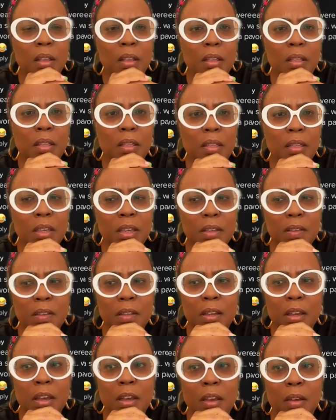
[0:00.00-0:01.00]
this
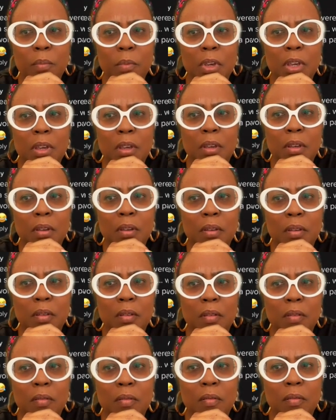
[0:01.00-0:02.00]
comment
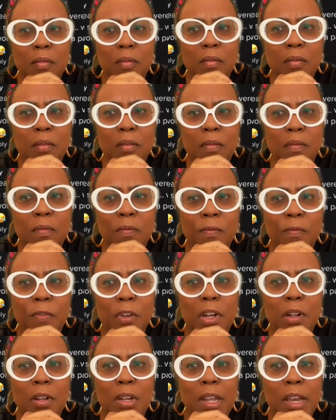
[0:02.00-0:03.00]

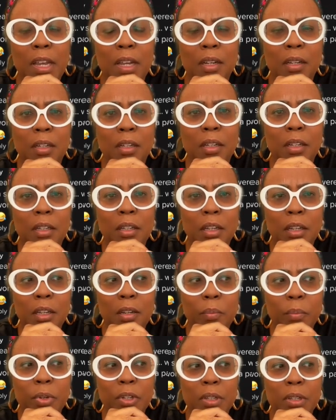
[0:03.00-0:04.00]
felt like a
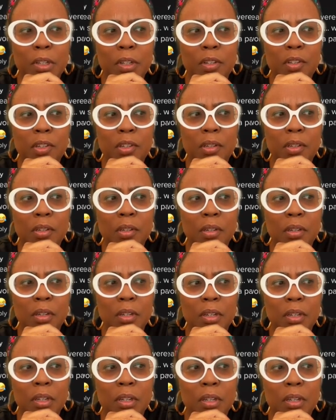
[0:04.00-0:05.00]
gut punch
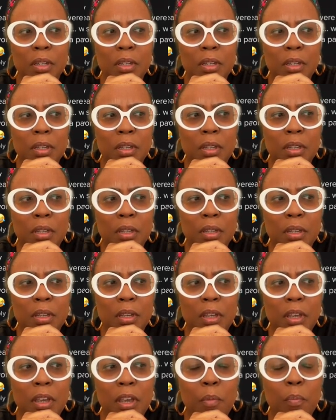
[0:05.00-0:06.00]

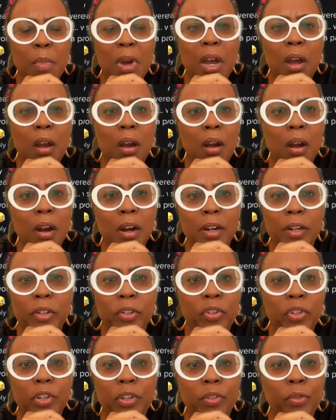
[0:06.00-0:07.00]
and my
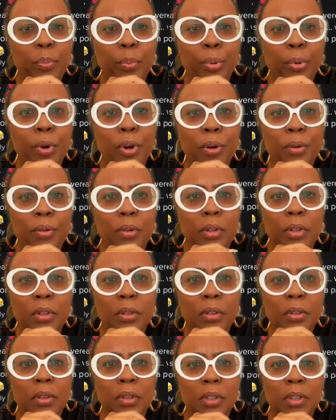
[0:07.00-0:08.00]
heart just broke.
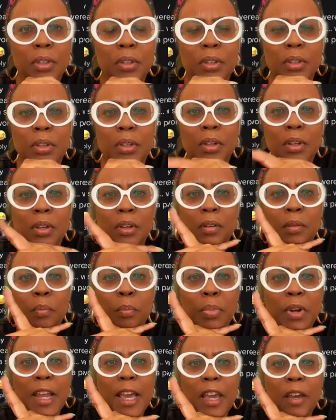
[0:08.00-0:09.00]

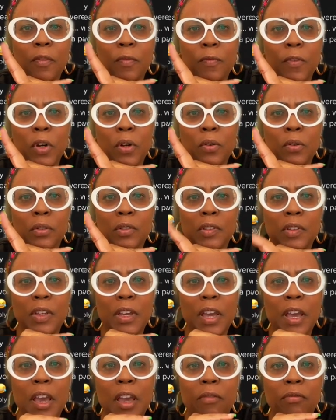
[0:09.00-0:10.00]
Black folks
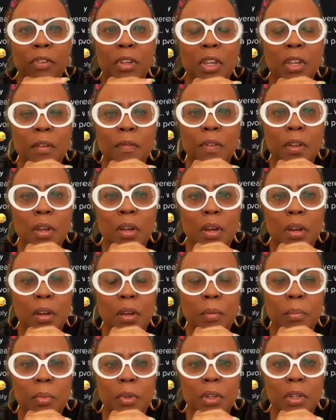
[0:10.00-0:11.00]
have given
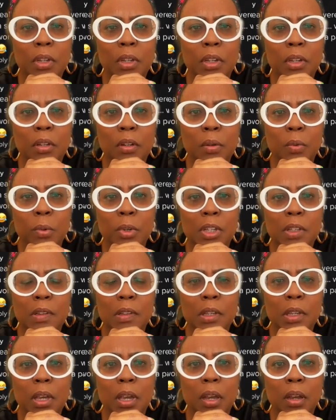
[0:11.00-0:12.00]
up in
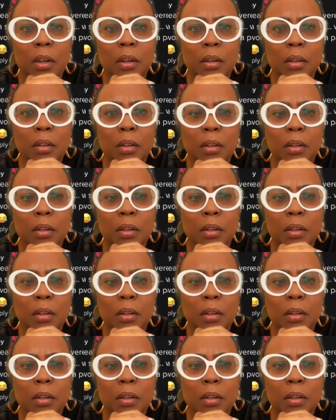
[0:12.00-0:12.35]
Louisiana.